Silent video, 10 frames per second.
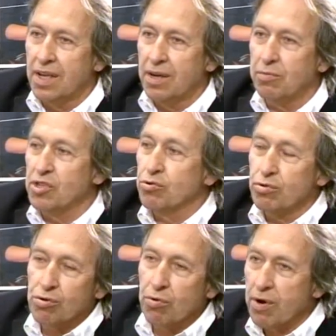which you
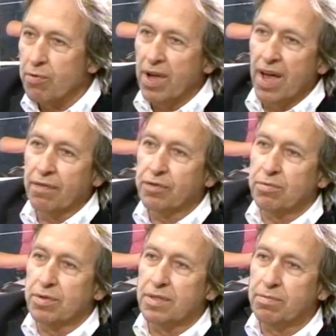throw away
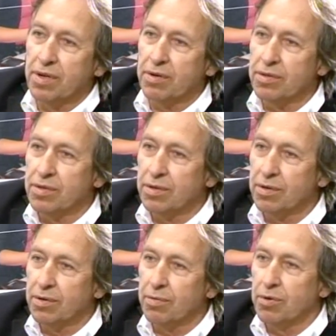afterwards because, you know,
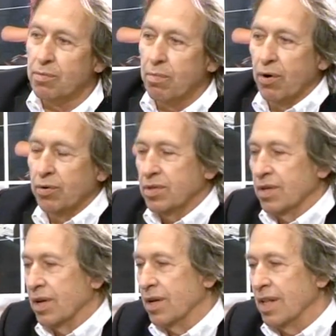you bought
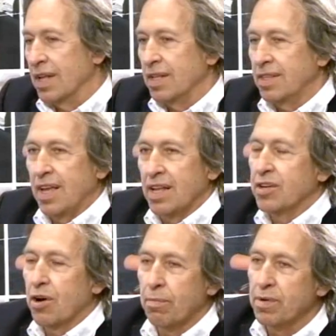10
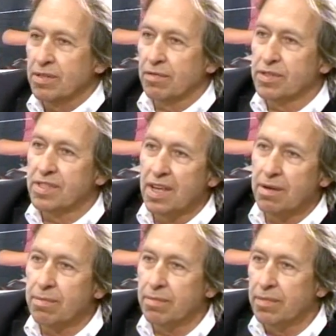copies of the
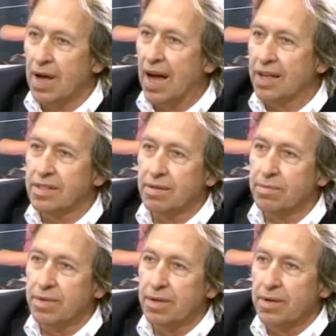same item,